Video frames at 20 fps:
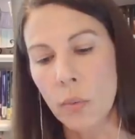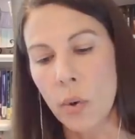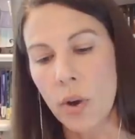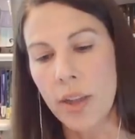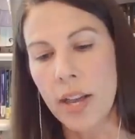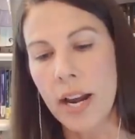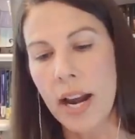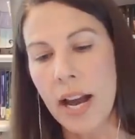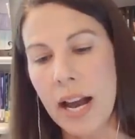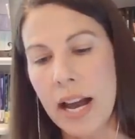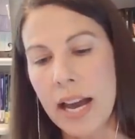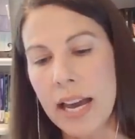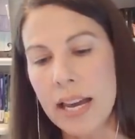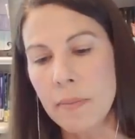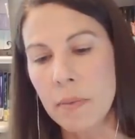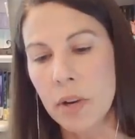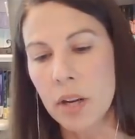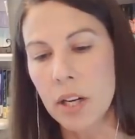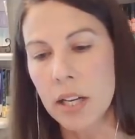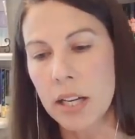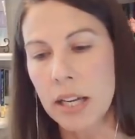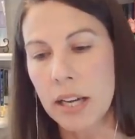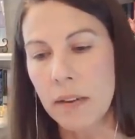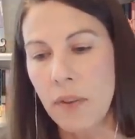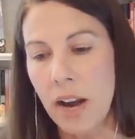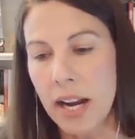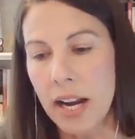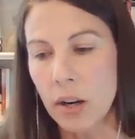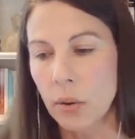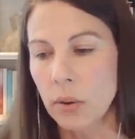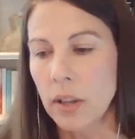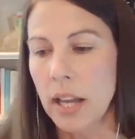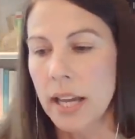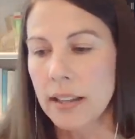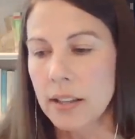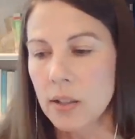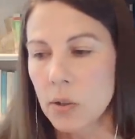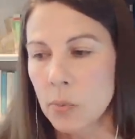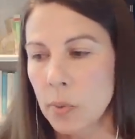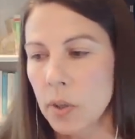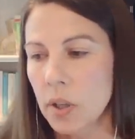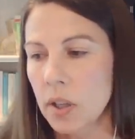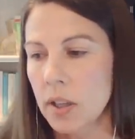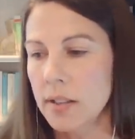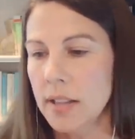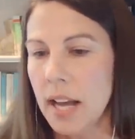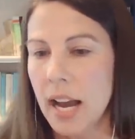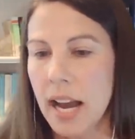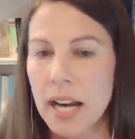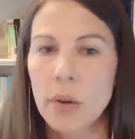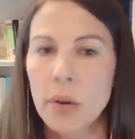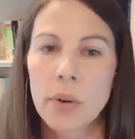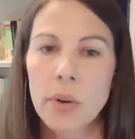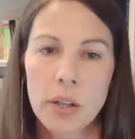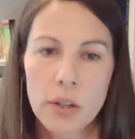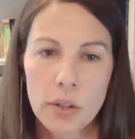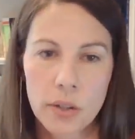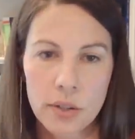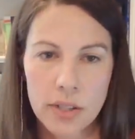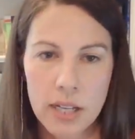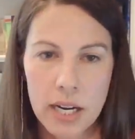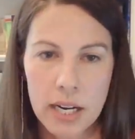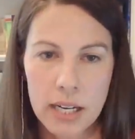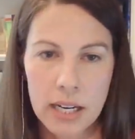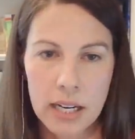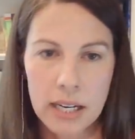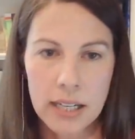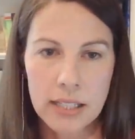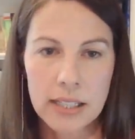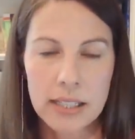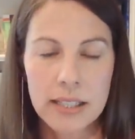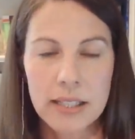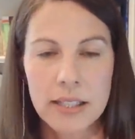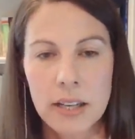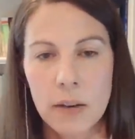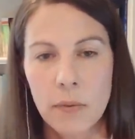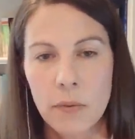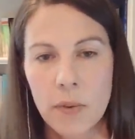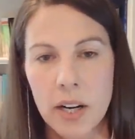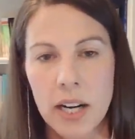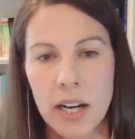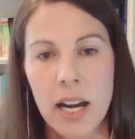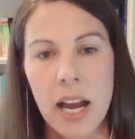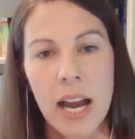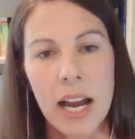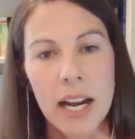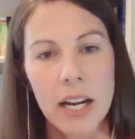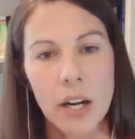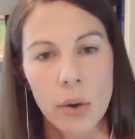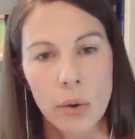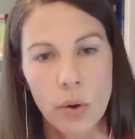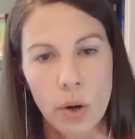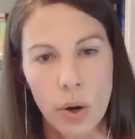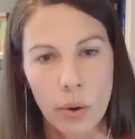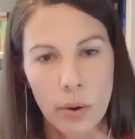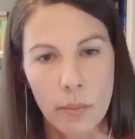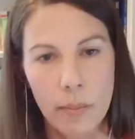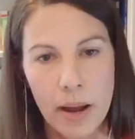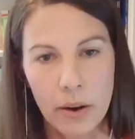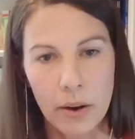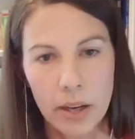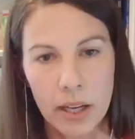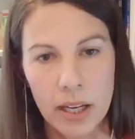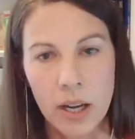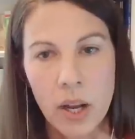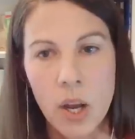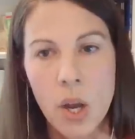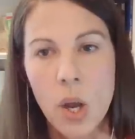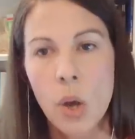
Well, then I am going to, if I don't like this book because I don't understand it, because it's different and I don't know about it,